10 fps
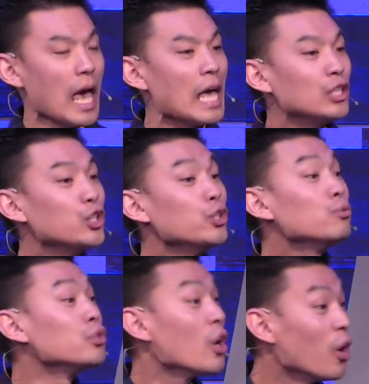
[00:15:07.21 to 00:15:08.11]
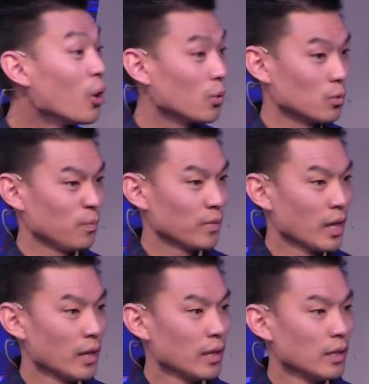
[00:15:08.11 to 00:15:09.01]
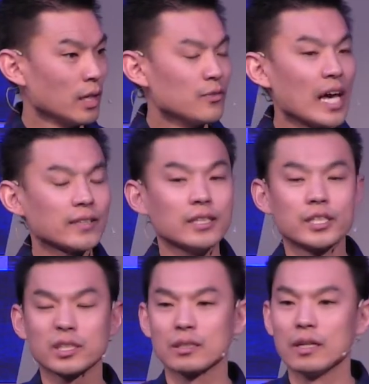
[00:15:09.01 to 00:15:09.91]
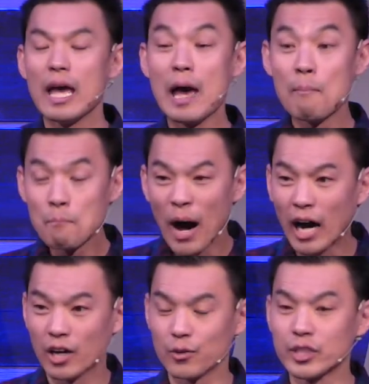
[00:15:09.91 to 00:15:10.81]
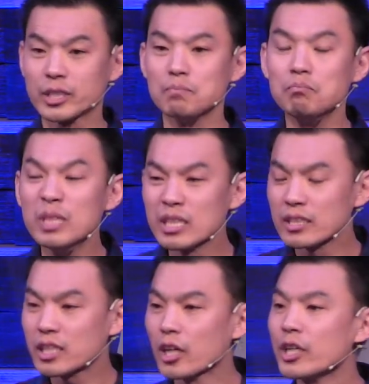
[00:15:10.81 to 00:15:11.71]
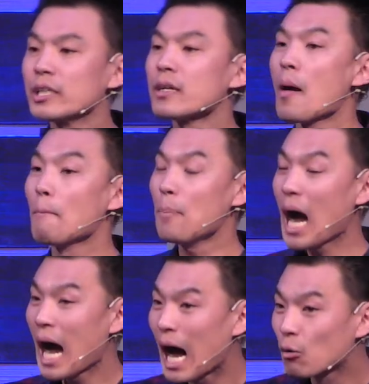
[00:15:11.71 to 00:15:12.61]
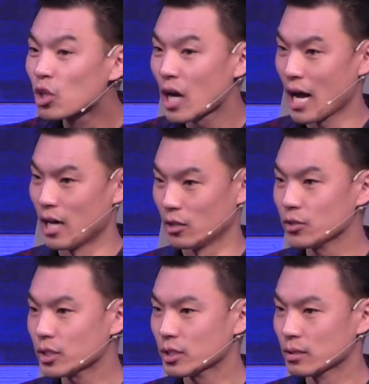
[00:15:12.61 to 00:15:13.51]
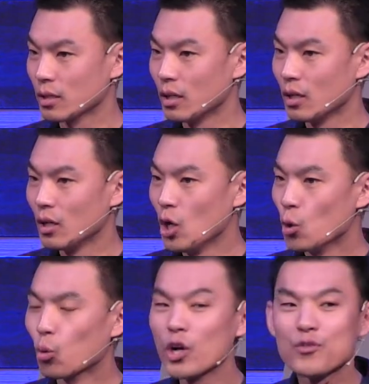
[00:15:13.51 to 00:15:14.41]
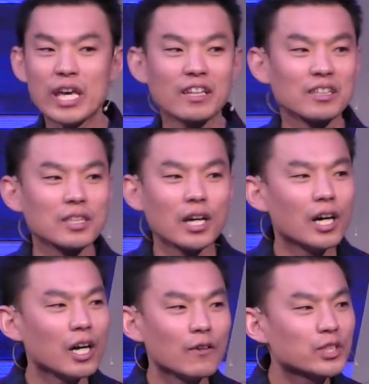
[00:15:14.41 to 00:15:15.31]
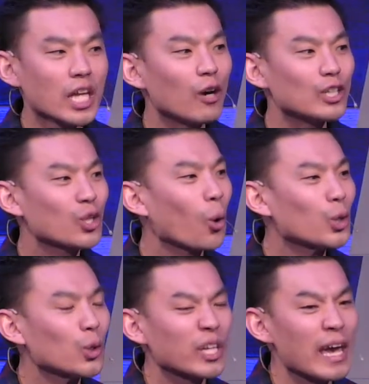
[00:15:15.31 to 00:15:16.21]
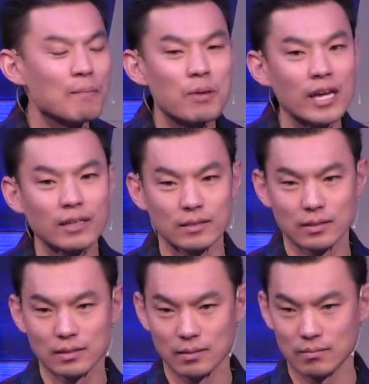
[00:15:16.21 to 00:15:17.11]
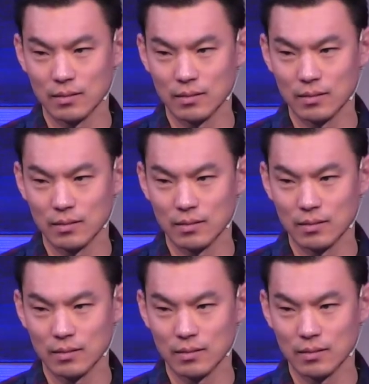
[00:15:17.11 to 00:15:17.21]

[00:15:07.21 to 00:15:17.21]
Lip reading: And you know that this empire, this military powerhouse, where they love territorial campaigns,